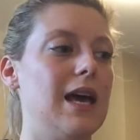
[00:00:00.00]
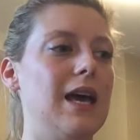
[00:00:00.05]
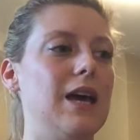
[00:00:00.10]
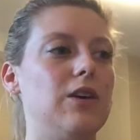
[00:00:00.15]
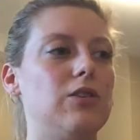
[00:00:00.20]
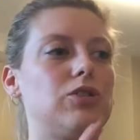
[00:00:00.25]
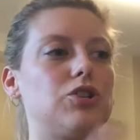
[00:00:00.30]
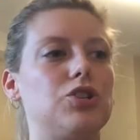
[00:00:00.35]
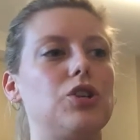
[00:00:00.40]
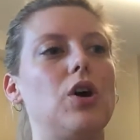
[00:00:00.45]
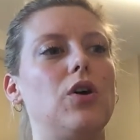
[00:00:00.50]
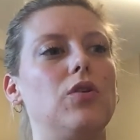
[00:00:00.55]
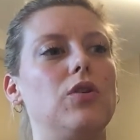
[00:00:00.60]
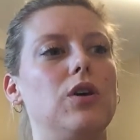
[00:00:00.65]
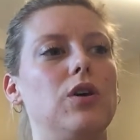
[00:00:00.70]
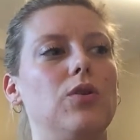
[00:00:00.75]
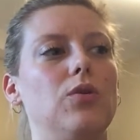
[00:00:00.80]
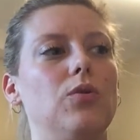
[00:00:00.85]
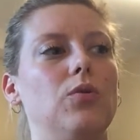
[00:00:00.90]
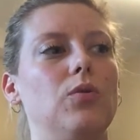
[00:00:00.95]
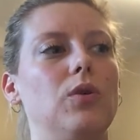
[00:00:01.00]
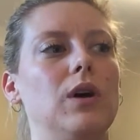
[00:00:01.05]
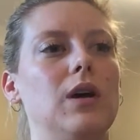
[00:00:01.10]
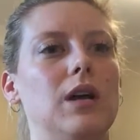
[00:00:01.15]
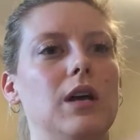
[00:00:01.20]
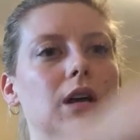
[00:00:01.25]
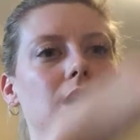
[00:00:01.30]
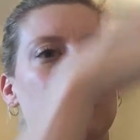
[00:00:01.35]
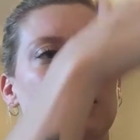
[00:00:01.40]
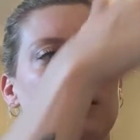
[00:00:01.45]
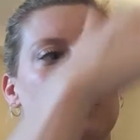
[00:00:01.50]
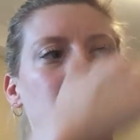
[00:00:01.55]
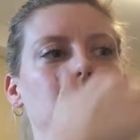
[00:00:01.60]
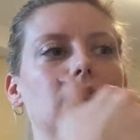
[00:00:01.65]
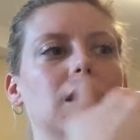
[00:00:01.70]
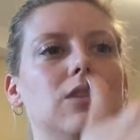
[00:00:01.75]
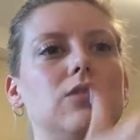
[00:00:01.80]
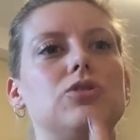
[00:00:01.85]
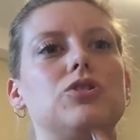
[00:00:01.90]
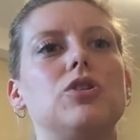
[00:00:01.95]
it'll show you
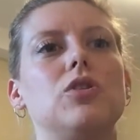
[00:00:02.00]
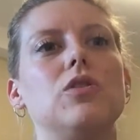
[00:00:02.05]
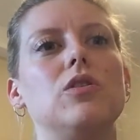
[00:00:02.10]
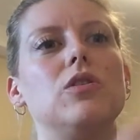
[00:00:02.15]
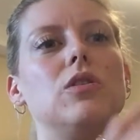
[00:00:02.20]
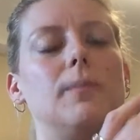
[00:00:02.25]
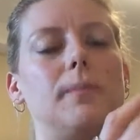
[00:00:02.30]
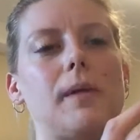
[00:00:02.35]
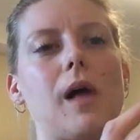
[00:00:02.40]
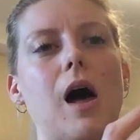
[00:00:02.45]
the